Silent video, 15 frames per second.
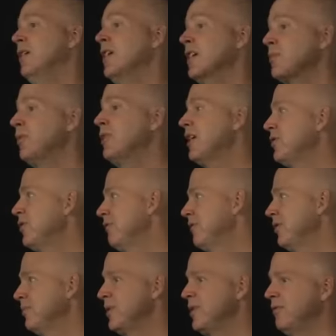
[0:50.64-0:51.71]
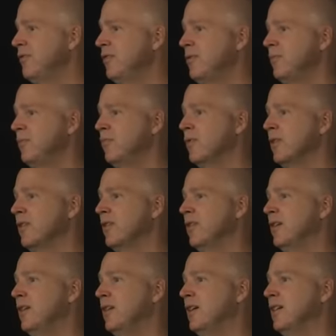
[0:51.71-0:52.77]
An exploitation film is a film where
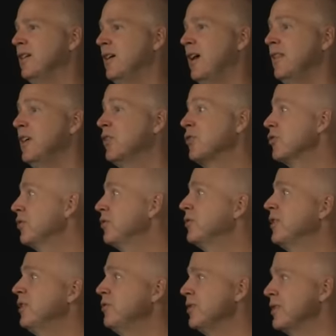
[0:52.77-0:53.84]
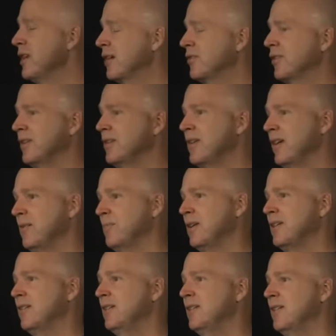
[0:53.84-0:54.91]
the, I think Herschel Gordon Lewis actually said it
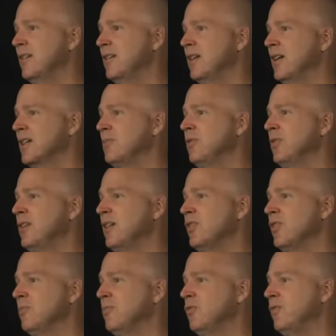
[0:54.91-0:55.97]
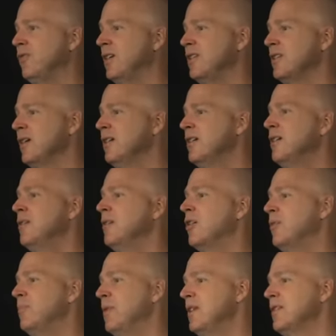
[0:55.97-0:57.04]
best. He said that exploitation movies
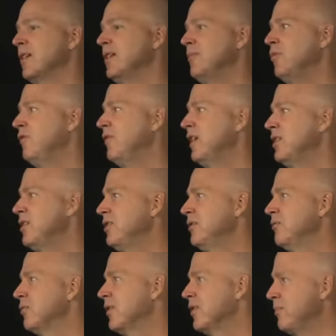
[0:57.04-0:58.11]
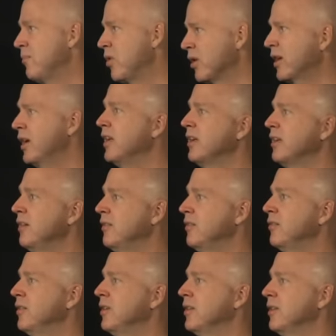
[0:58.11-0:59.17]
are basically movies where the marketing
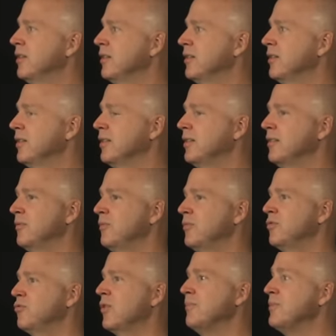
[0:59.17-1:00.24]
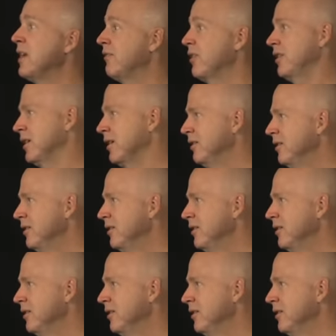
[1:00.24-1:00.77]
trumps everything.